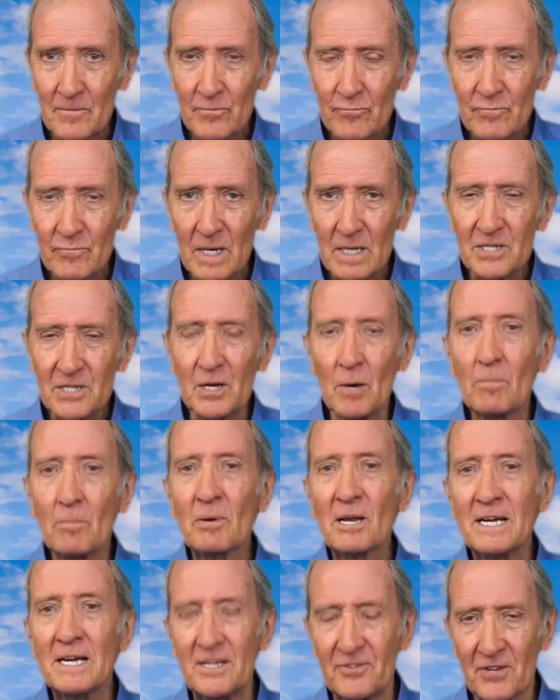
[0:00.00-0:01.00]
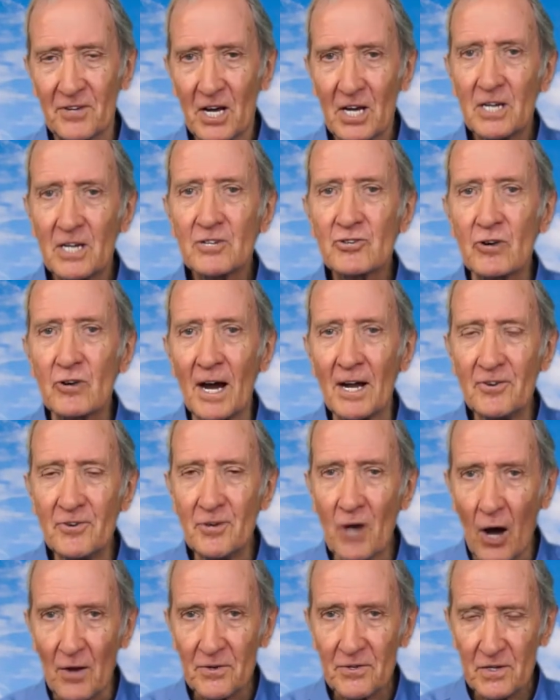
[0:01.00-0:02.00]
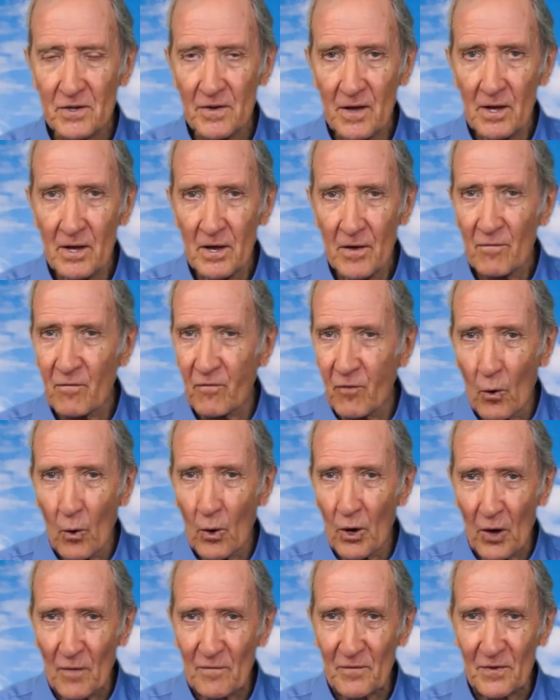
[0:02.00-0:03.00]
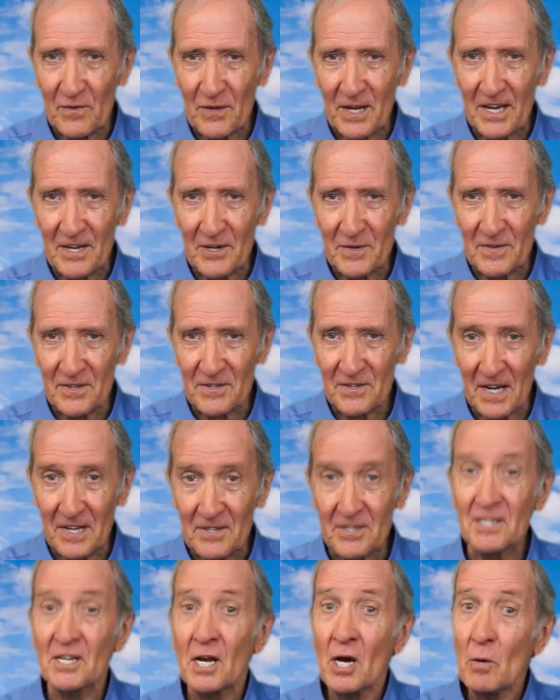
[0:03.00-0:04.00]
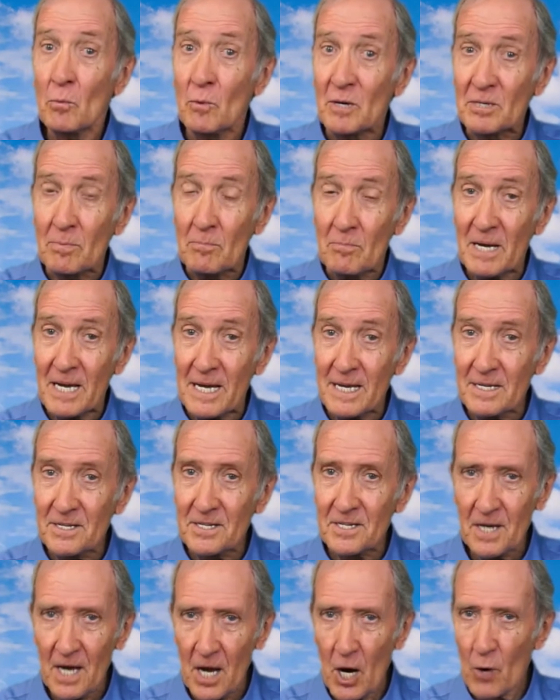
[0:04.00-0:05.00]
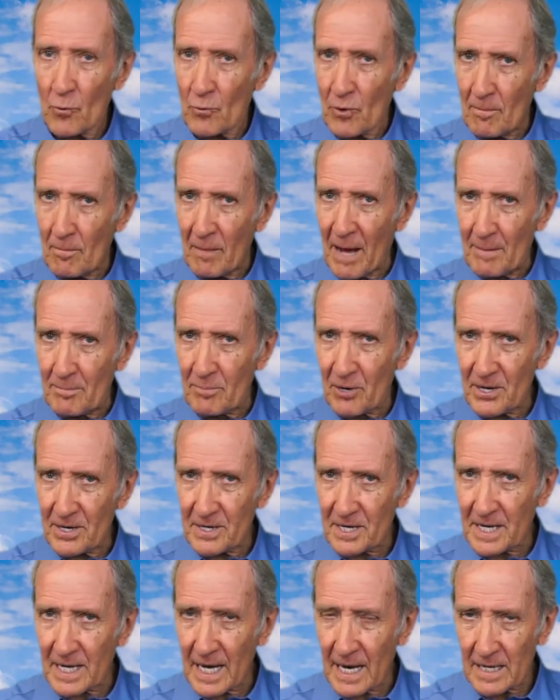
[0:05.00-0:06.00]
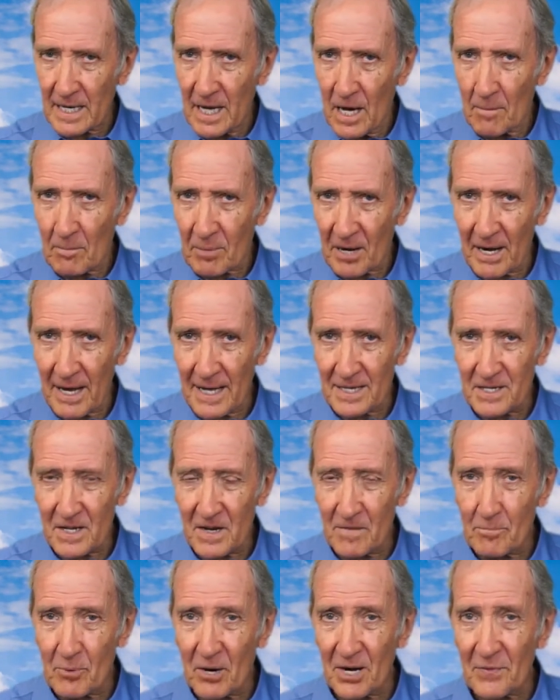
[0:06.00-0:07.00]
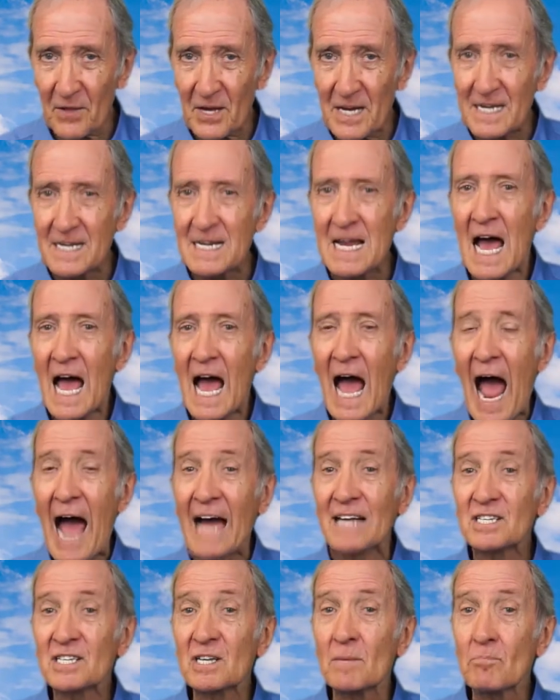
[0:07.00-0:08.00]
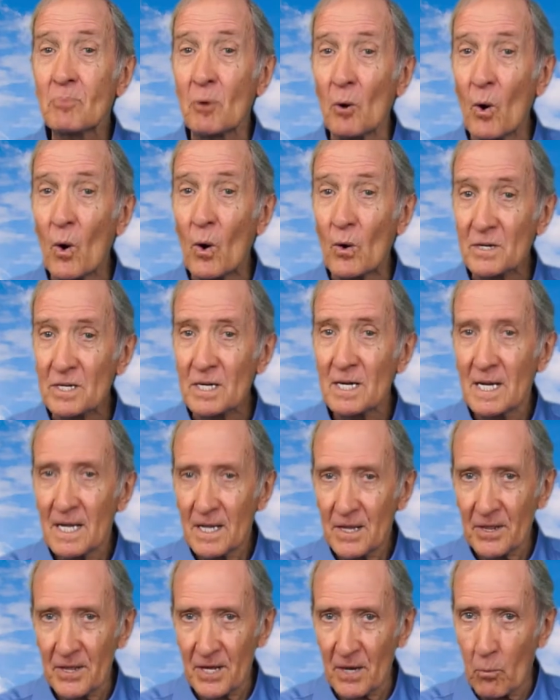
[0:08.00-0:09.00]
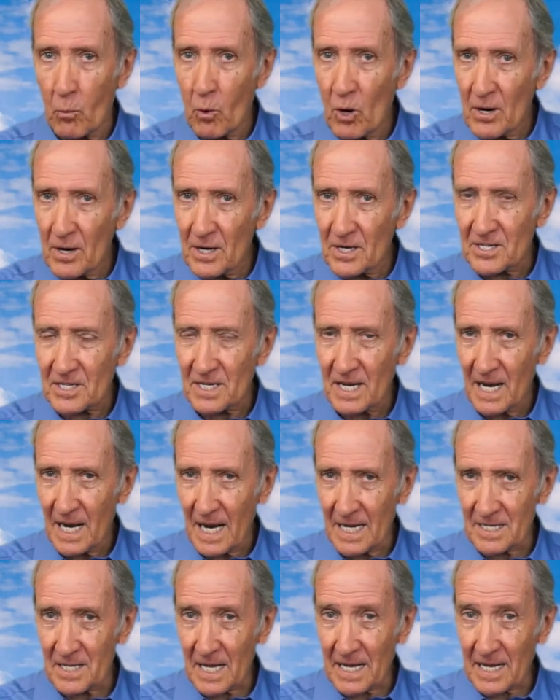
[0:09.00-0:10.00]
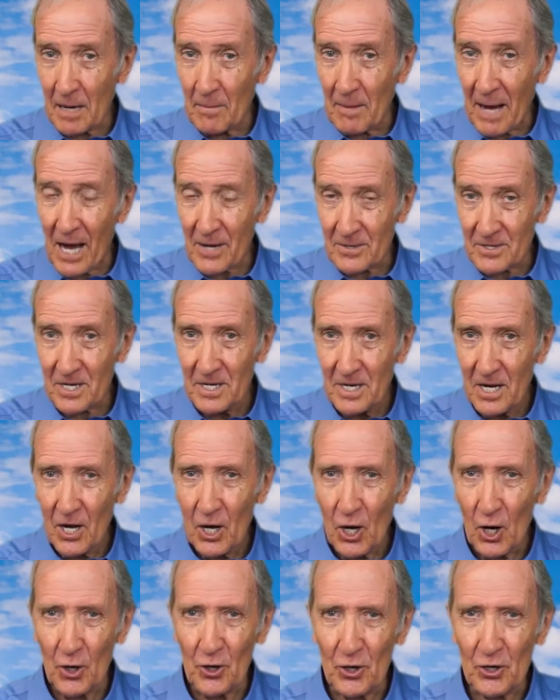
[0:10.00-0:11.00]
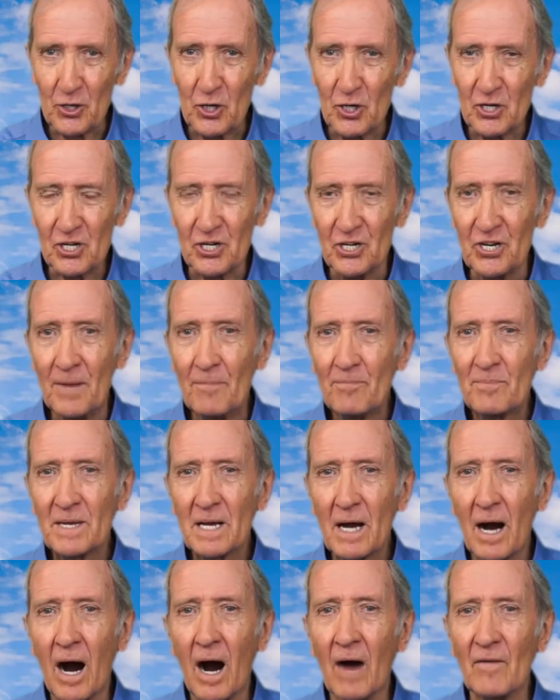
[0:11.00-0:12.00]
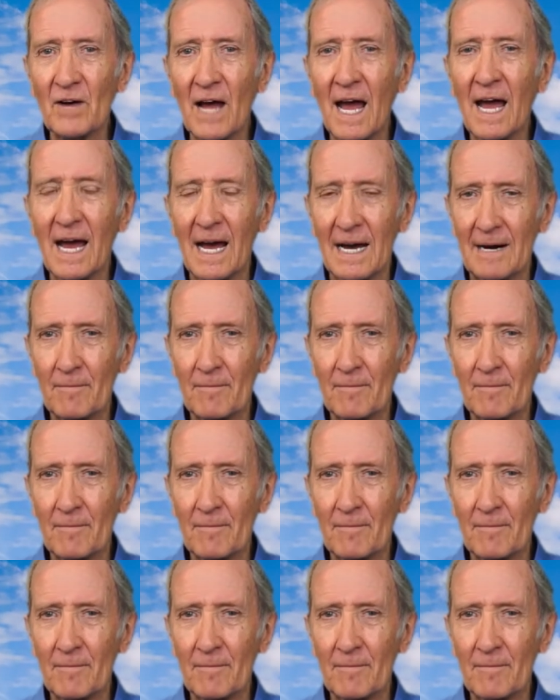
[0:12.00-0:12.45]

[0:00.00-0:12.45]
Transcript: So please try not to fall off at the end of a sentence, which means remembering to get plenty of breath in and support the words as they come out on a cushion of air.